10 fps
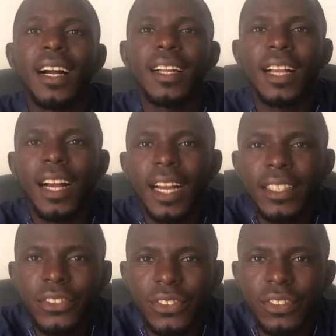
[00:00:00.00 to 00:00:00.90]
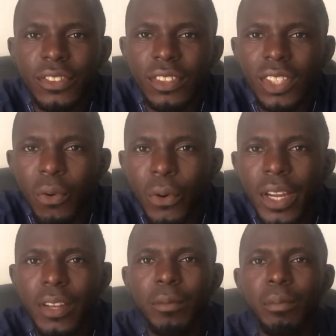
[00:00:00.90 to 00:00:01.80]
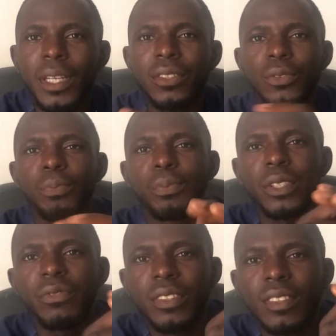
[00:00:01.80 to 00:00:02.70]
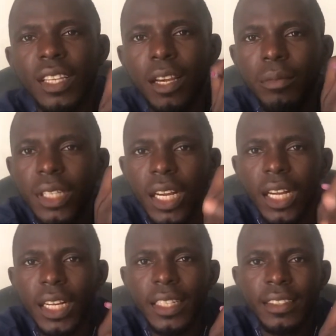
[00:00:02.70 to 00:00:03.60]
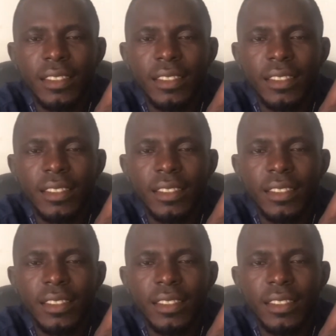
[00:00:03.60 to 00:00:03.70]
Guys, you're welcome back to Preface Chemical.